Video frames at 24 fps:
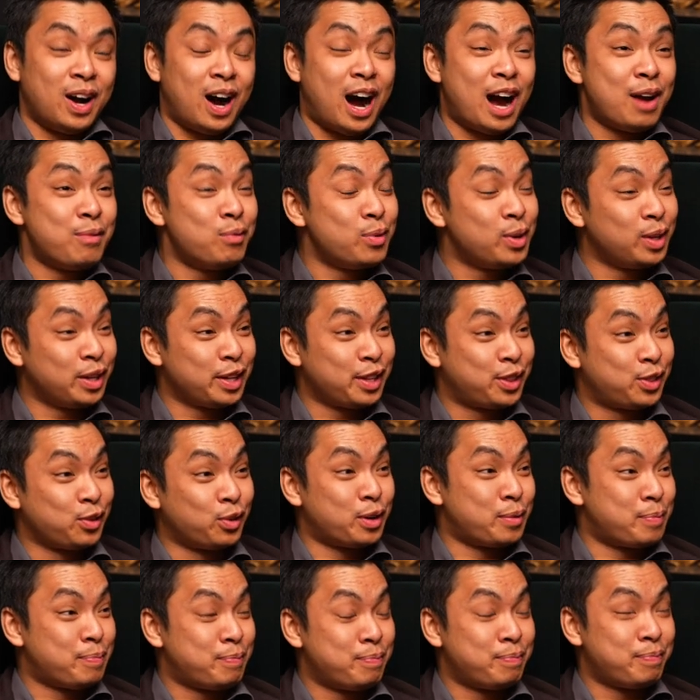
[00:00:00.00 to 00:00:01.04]
I really thought
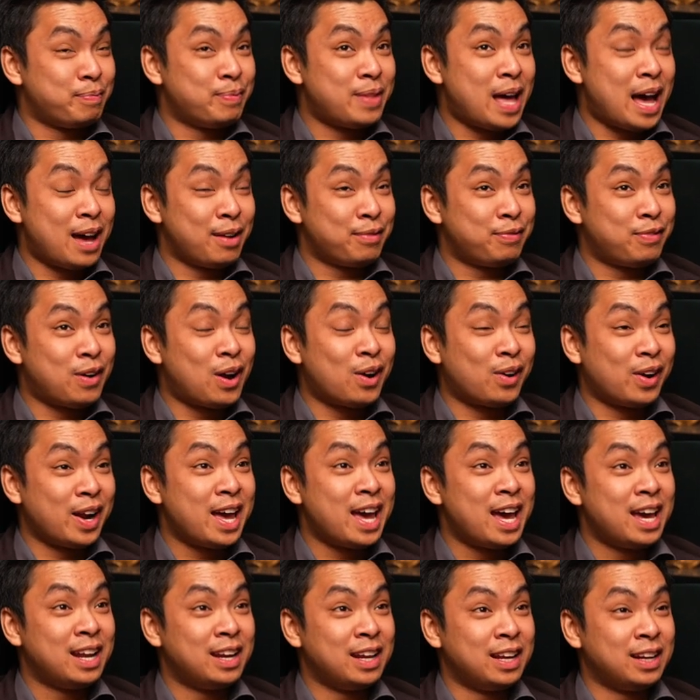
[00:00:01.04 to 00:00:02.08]
of that far
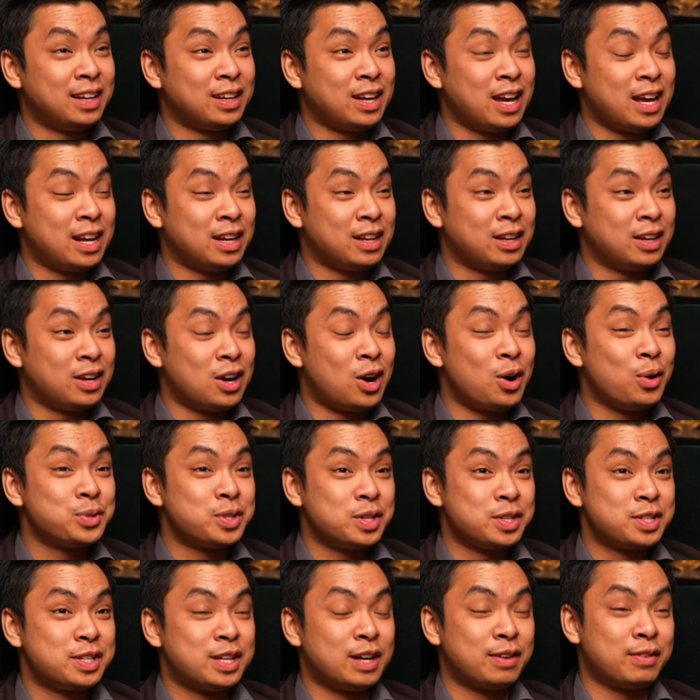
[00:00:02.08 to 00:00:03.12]
ahead in, in goals
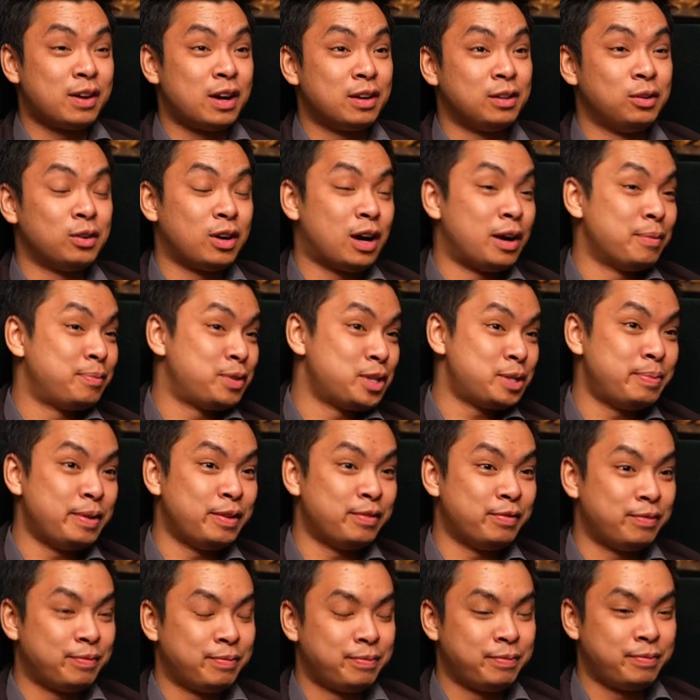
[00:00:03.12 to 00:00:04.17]
and stuff. Look, I've just
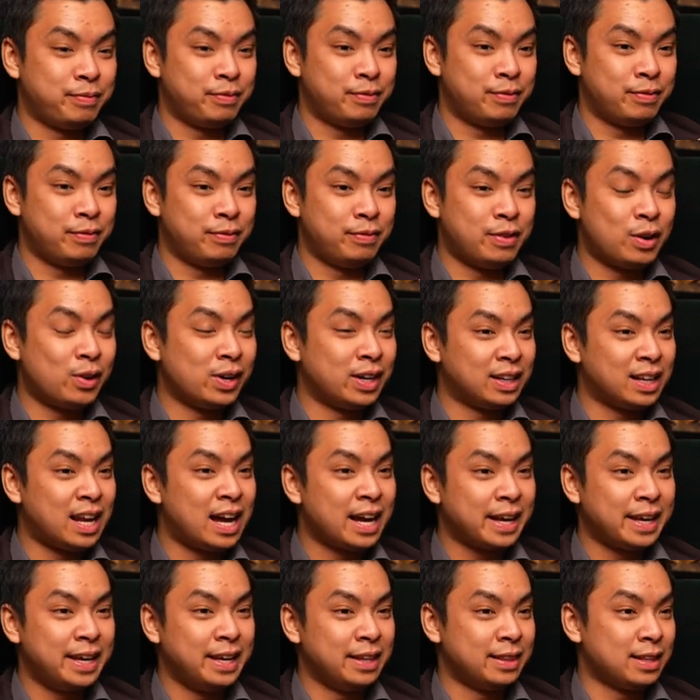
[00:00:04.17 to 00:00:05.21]
been very
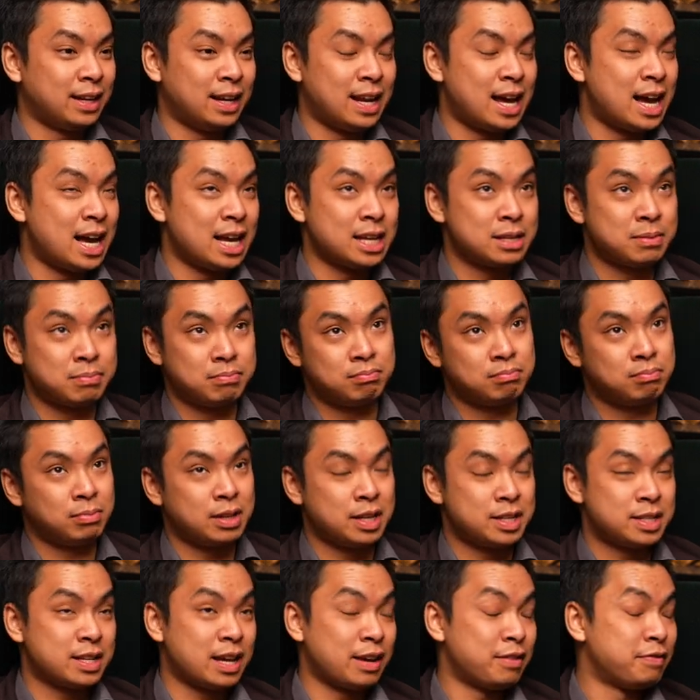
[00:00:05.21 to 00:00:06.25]
lucky in the last,
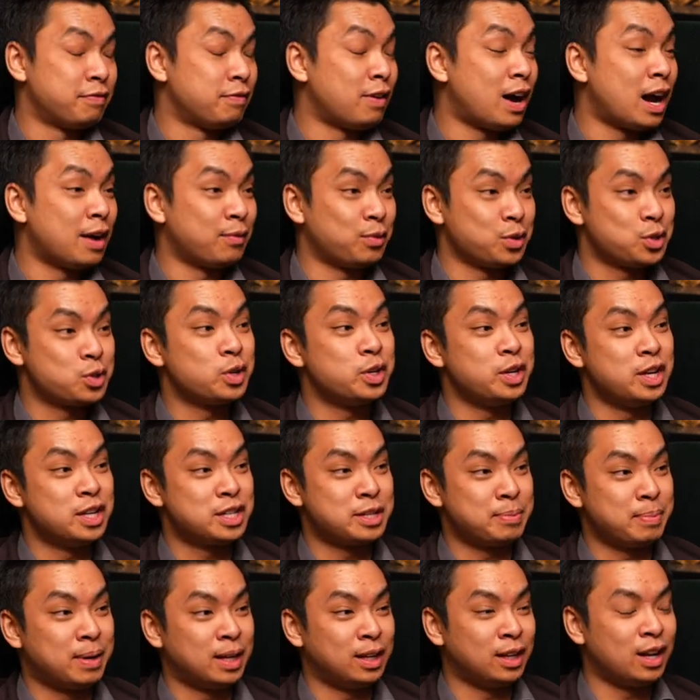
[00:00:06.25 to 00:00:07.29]
let's say, five or so years
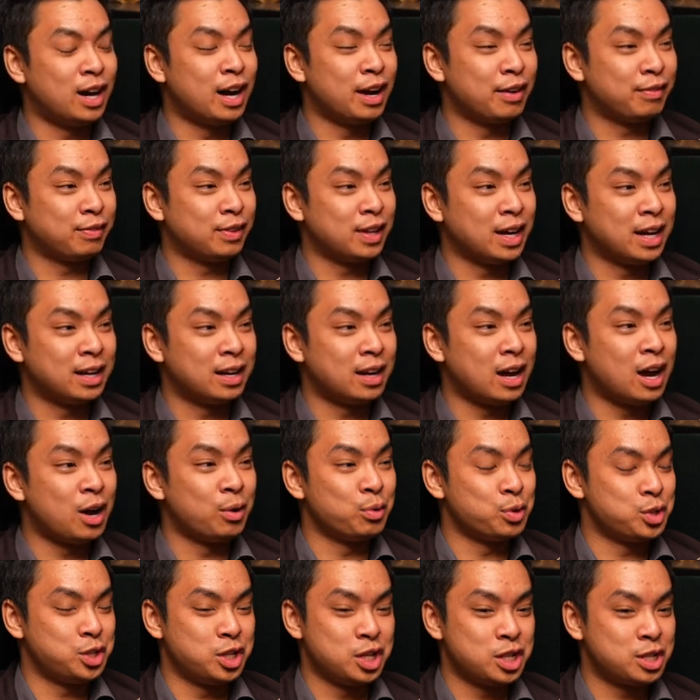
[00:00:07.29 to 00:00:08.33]
in my life that yeah. I
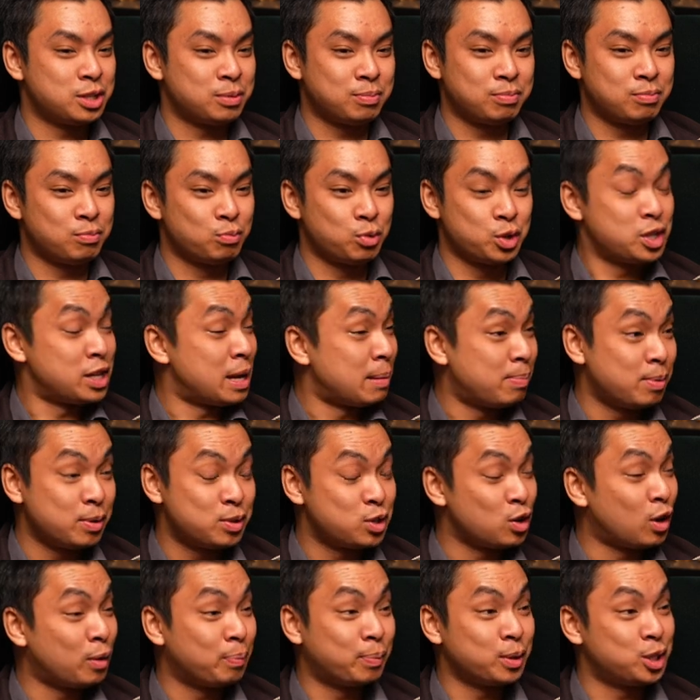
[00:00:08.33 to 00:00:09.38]
was just receptive
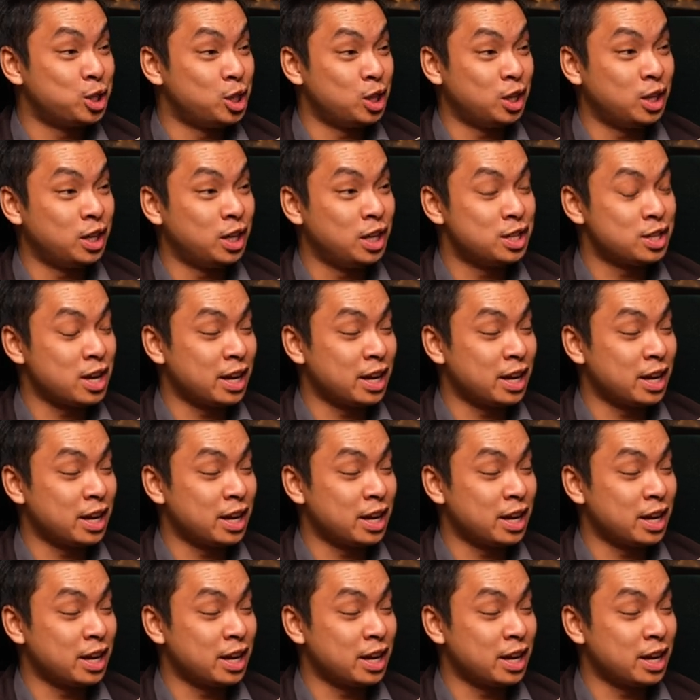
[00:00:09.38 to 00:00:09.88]
to opportunities.